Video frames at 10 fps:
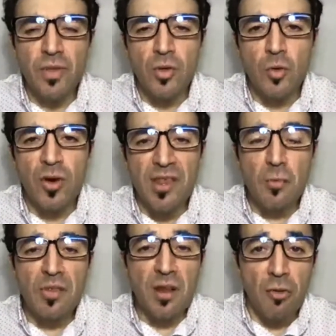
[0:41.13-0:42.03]
together with
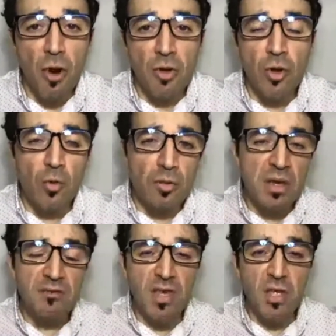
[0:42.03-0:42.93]
their doctor, with me if
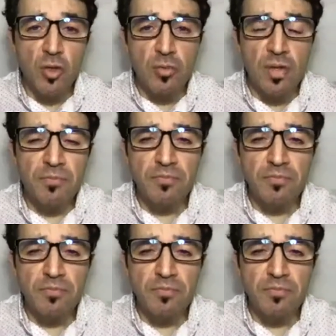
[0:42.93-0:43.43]
they choose me,